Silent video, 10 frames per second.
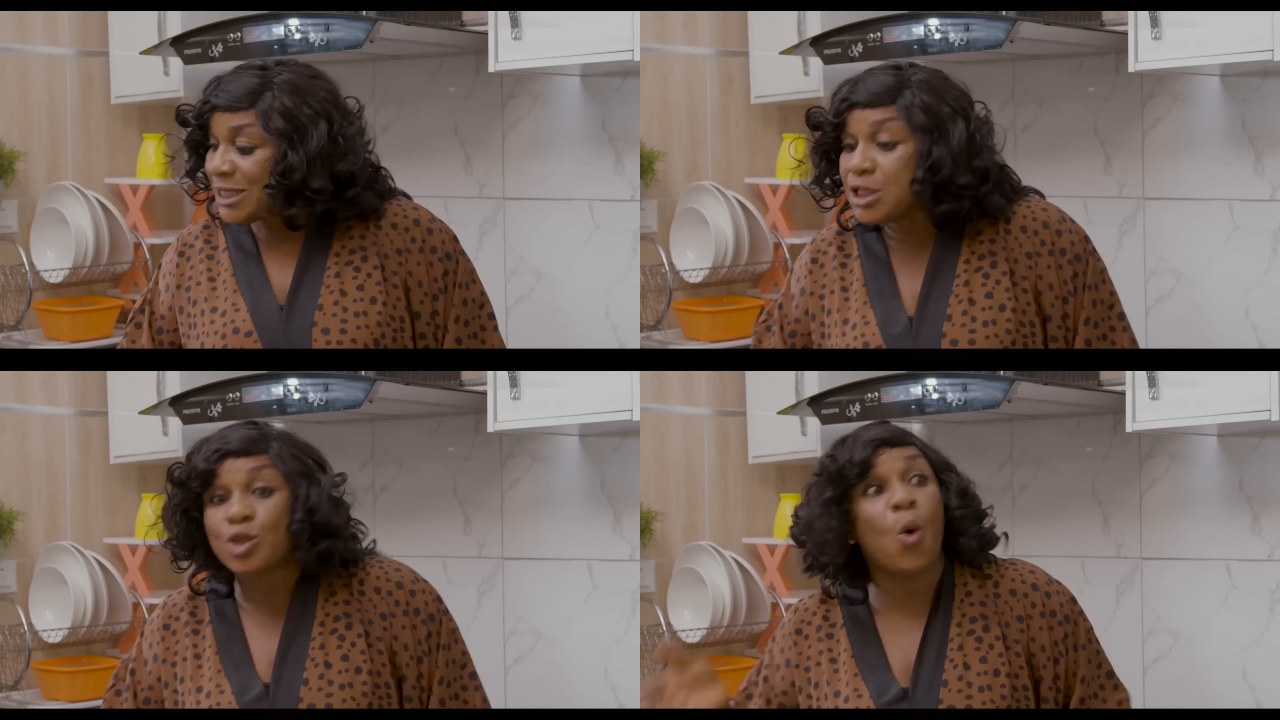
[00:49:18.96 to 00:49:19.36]

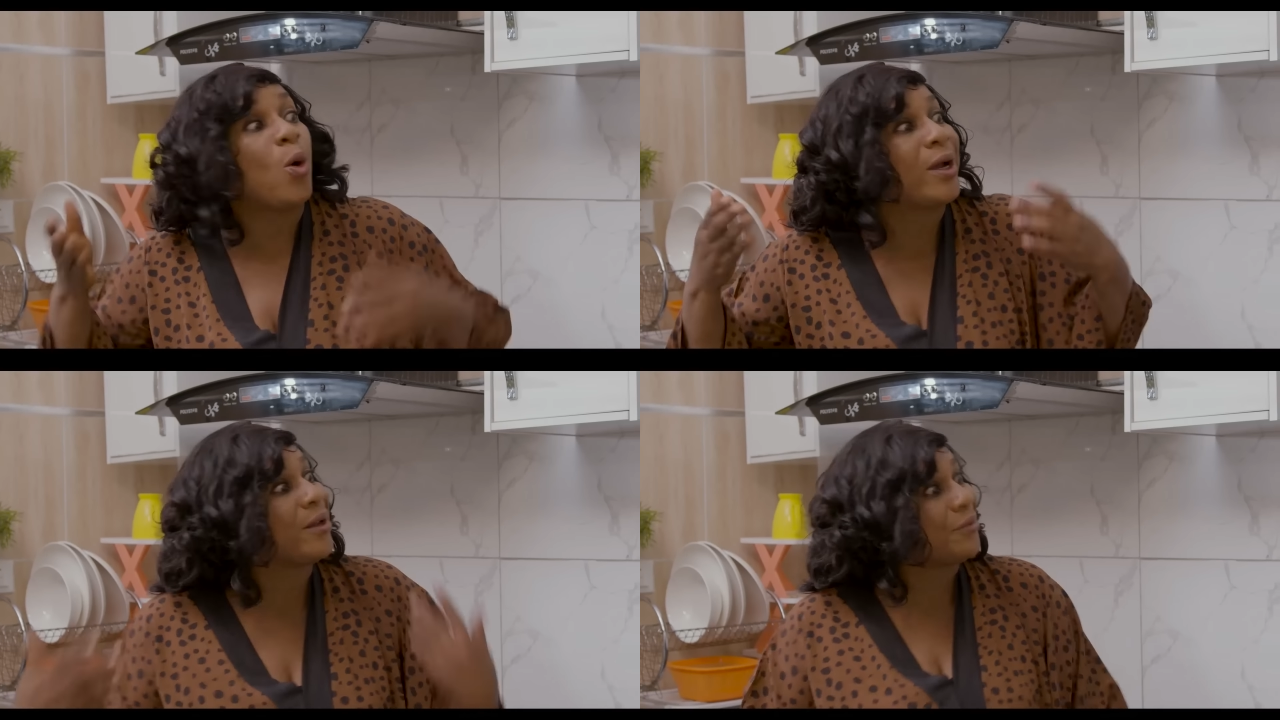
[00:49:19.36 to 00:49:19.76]
is
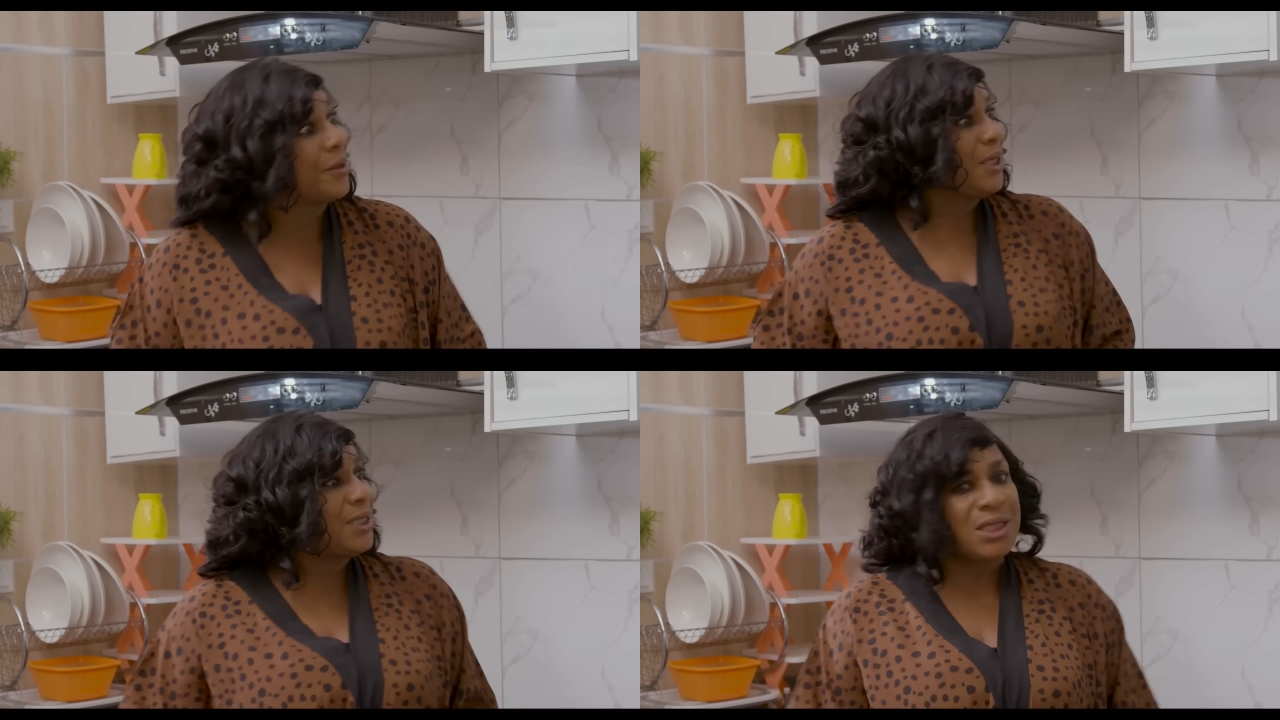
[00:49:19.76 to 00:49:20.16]

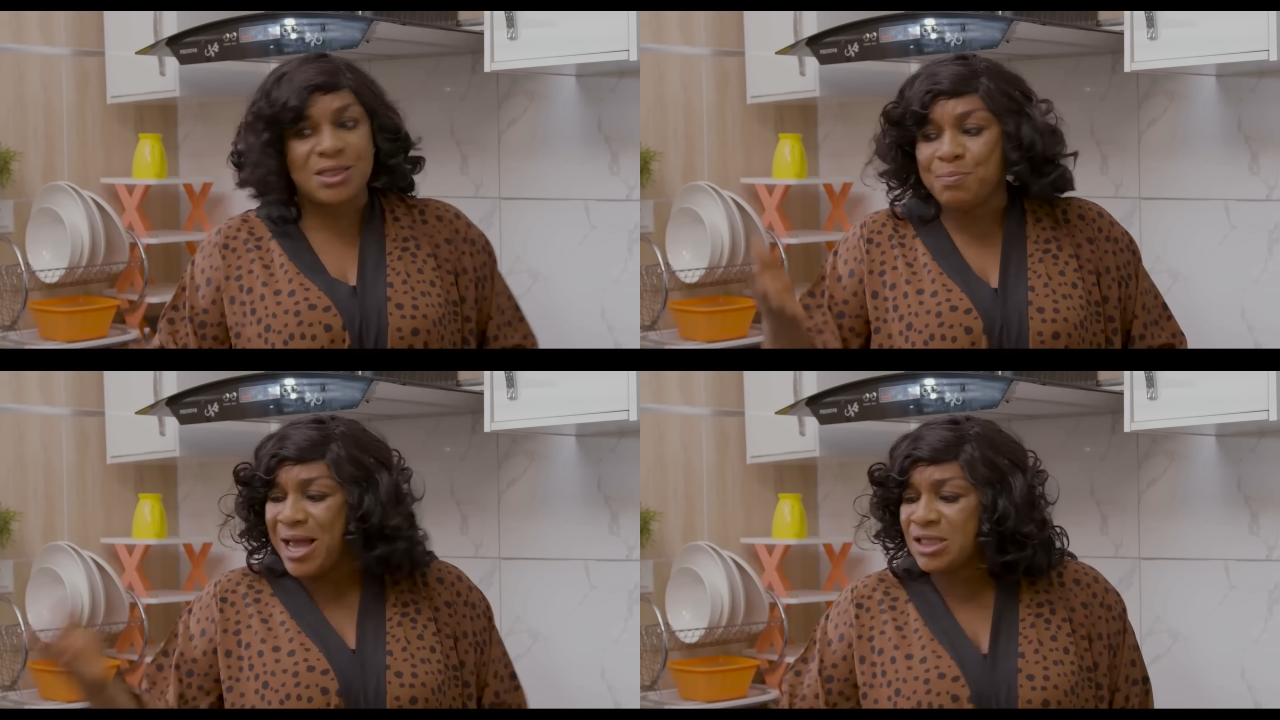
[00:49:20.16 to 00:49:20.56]
ogiri. It
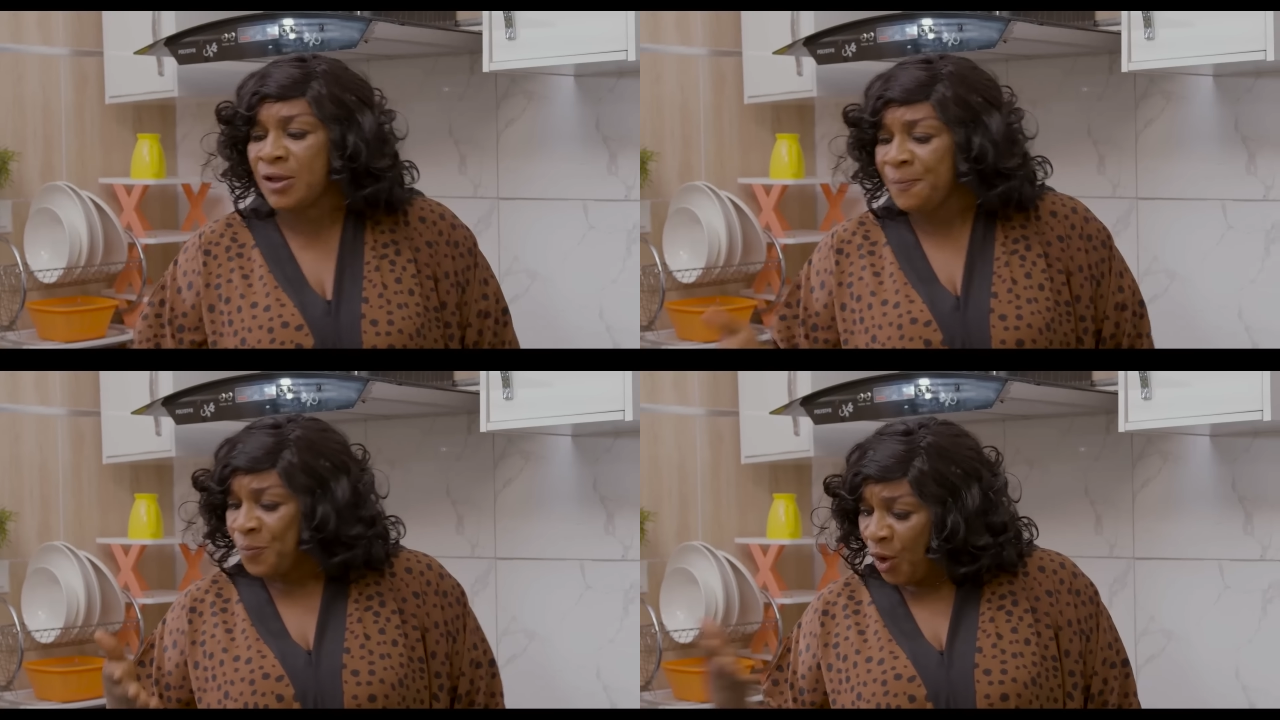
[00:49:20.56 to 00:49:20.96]
is meant
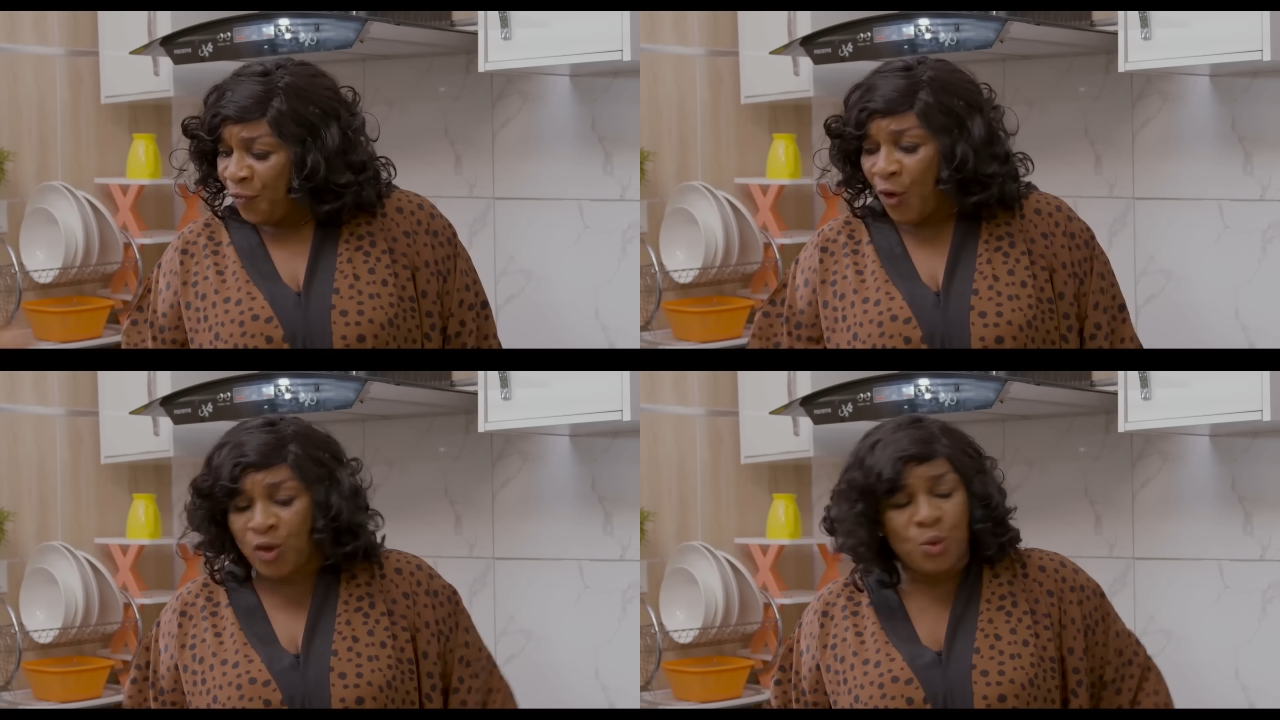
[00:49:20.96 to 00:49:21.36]

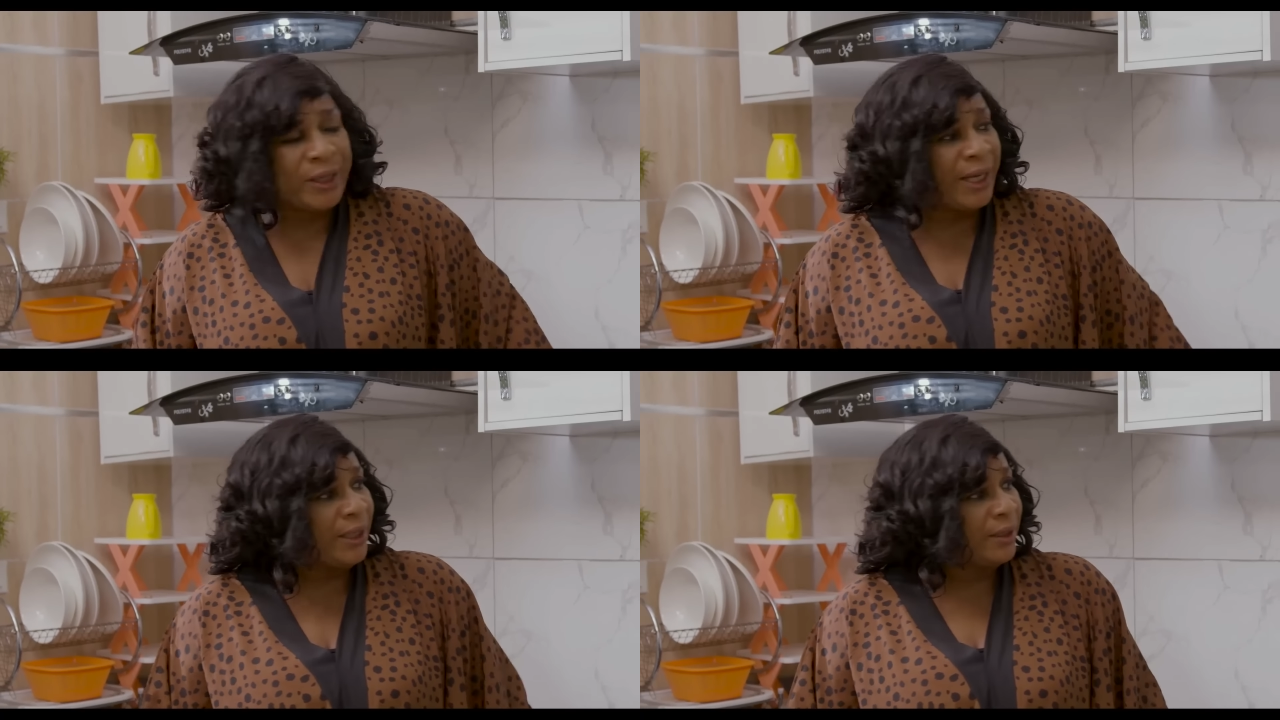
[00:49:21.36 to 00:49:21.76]
for
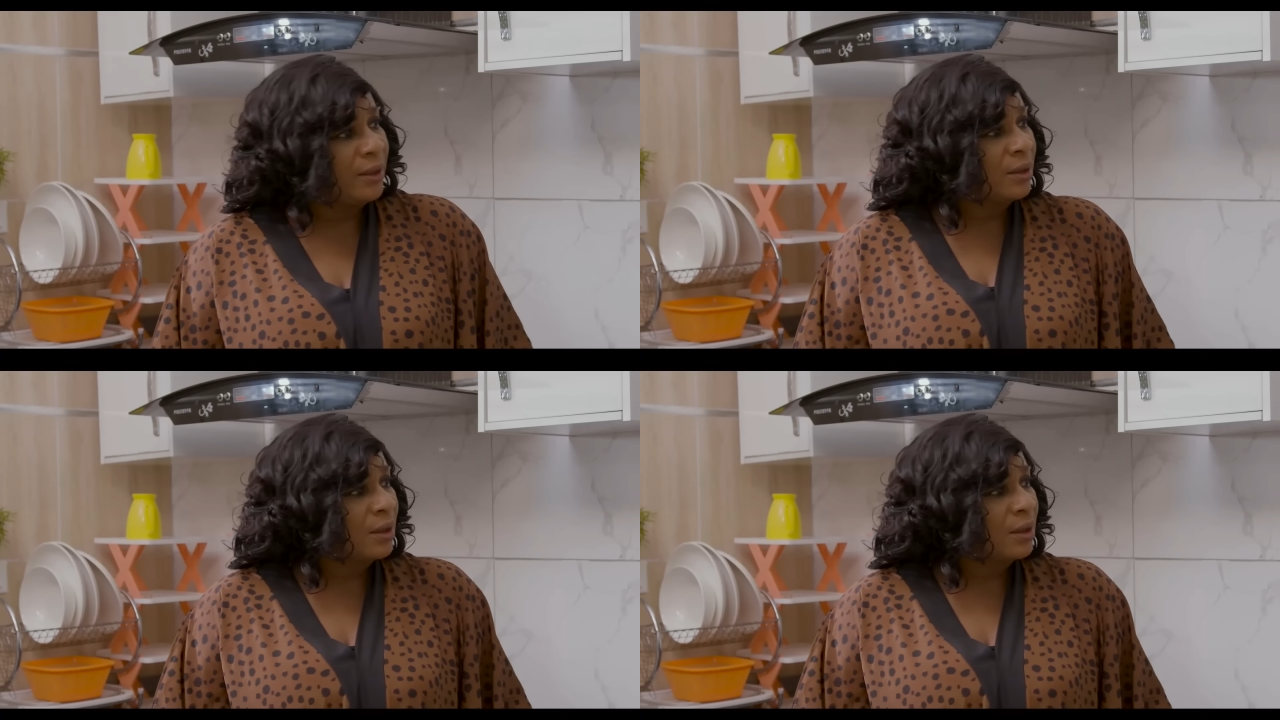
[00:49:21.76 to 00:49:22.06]
cooking.